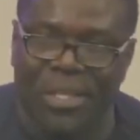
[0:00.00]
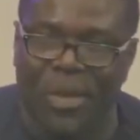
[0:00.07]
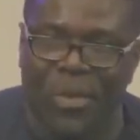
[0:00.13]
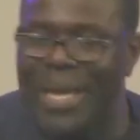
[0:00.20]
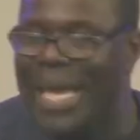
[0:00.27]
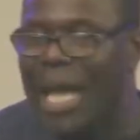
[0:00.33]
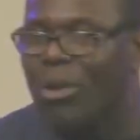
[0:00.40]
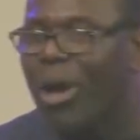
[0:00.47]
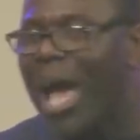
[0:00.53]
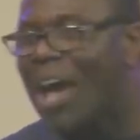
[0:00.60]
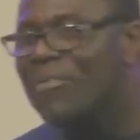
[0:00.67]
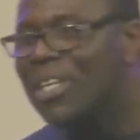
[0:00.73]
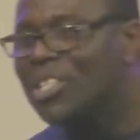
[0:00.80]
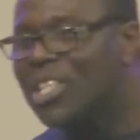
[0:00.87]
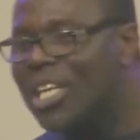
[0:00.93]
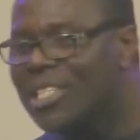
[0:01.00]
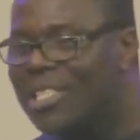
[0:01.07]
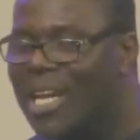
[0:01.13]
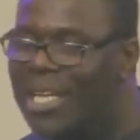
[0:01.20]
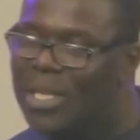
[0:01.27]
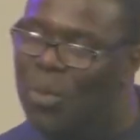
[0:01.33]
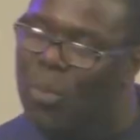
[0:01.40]
We cannot have a
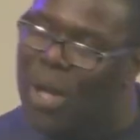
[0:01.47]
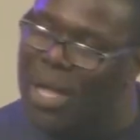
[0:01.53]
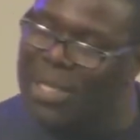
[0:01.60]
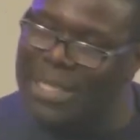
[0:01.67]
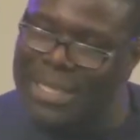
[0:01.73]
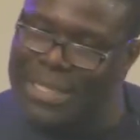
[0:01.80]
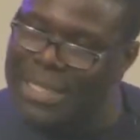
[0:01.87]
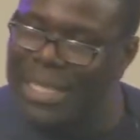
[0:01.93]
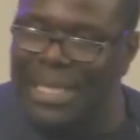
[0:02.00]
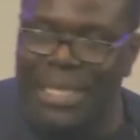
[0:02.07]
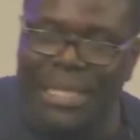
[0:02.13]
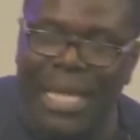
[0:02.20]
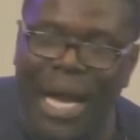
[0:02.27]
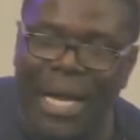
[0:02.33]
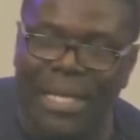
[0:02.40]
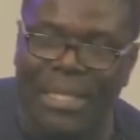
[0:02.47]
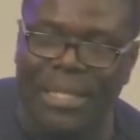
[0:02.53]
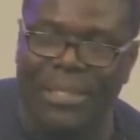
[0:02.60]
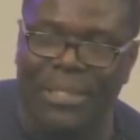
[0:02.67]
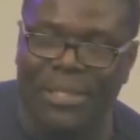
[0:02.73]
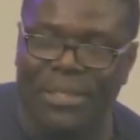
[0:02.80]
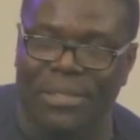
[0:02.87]
church and the world is still in
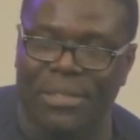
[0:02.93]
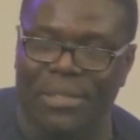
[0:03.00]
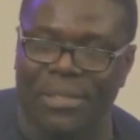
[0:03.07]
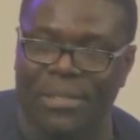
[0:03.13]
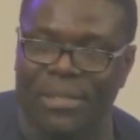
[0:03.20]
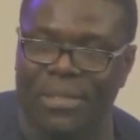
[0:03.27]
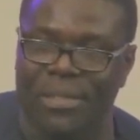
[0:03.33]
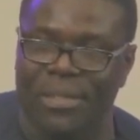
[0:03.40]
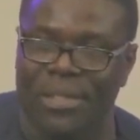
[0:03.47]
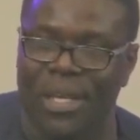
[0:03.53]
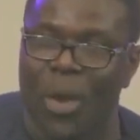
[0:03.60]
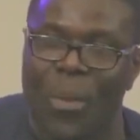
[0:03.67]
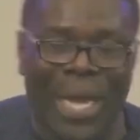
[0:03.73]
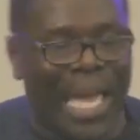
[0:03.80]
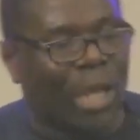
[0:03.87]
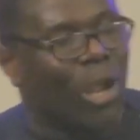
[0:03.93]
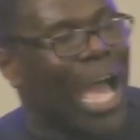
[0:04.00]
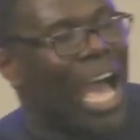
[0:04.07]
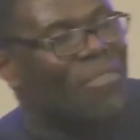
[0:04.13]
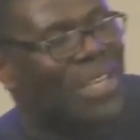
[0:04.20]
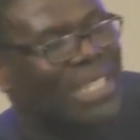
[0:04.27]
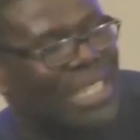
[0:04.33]
darkness. We
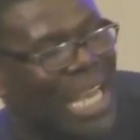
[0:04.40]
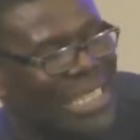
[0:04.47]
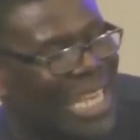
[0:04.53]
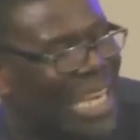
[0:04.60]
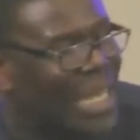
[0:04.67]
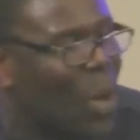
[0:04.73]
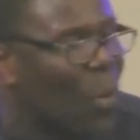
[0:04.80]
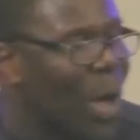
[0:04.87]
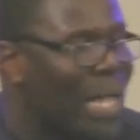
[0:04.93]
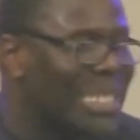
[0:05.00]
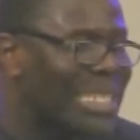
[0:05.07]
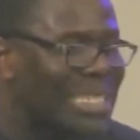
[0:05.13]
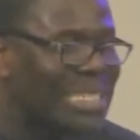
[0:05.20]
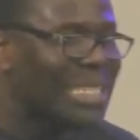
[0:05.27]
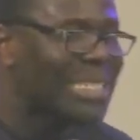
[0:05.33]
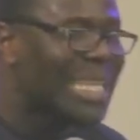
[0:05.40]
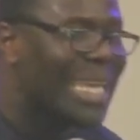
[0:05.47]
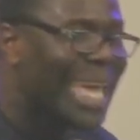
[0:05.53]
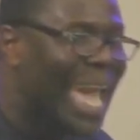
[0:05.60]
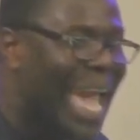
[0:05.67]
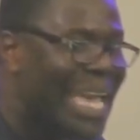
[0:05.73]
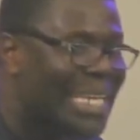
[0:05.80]
cannot have a church and the world is still
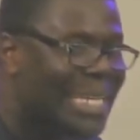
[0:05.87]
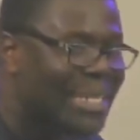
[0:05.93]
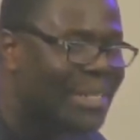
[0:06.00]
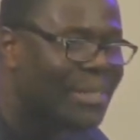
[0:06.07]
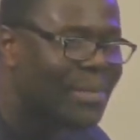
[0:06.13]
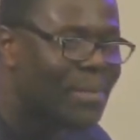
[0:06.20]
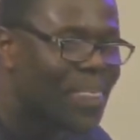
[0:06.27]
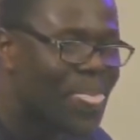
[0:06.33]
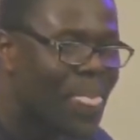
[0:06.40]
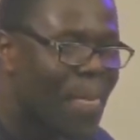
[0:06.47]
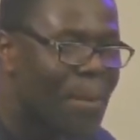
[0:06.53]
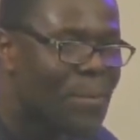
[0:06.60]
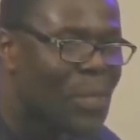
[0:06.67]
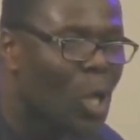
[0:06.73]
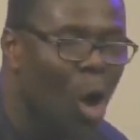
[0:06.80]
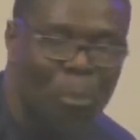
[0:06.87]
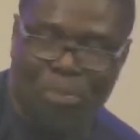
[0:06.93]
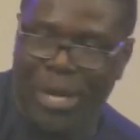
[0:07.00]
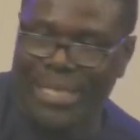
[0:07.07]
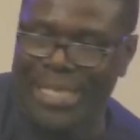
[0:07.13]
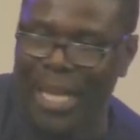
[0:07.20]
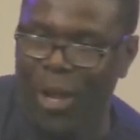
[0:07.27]
decaying. Oh,
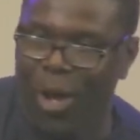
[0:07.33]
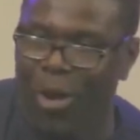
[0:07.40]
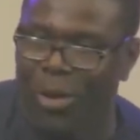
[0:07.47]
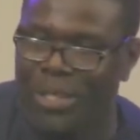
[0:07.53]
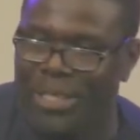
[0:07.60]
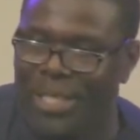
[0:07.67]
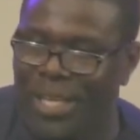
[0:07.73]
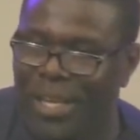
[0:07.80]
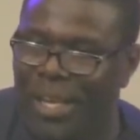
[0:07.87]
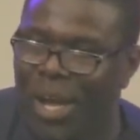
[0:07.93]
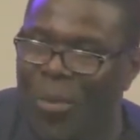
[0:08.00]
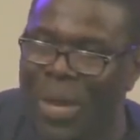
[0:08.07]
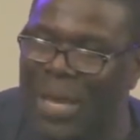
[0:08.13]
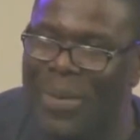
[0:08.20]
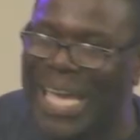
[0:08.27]
praise the Lord. We, we